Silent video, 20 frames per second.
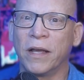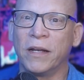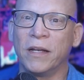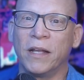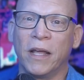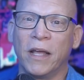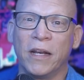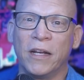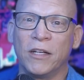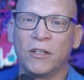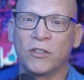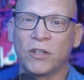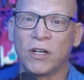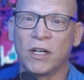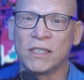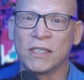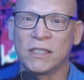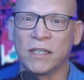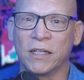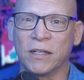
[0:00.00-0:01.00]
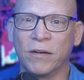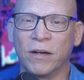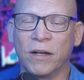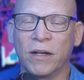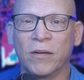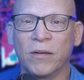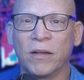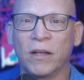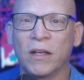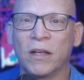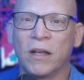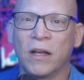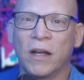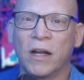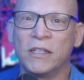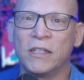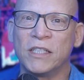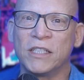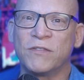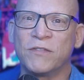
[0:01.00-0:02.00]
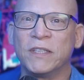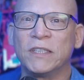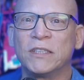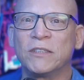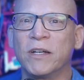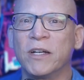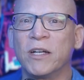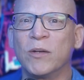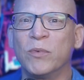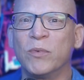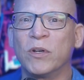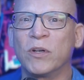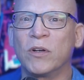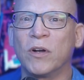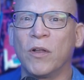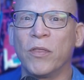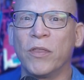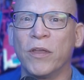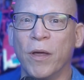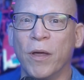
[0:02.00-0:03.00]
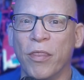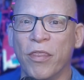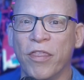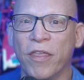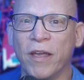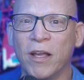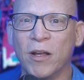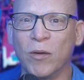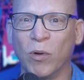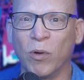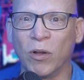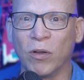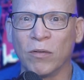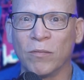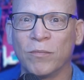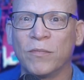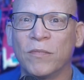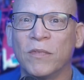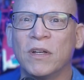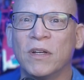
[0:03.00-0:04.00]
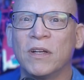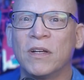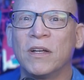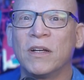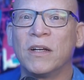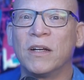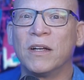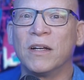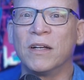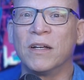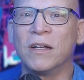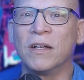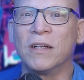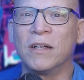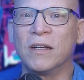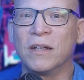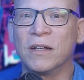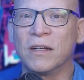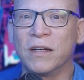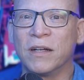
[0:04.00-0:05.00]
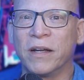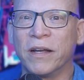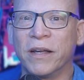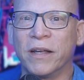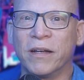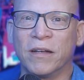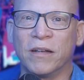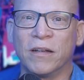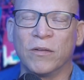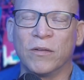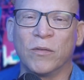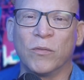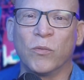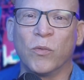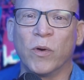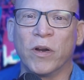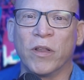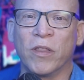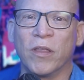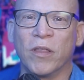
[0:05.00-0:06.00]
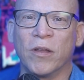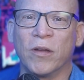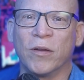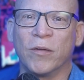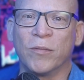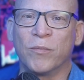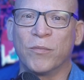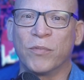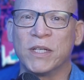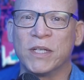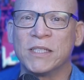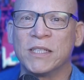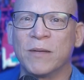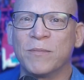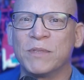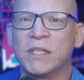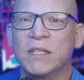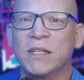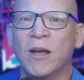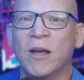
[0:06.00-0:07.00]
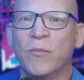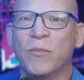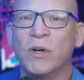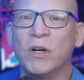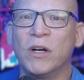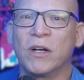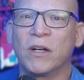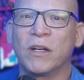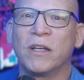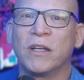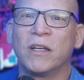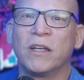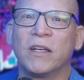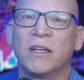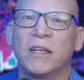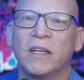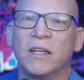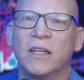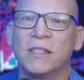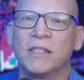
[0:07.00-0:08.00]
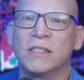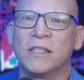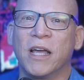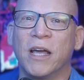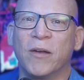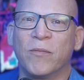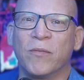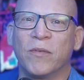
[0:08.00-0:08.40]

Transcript: entrusted, right? I just finished reading a book called The Unthinkable. And one of the precepts in that book is that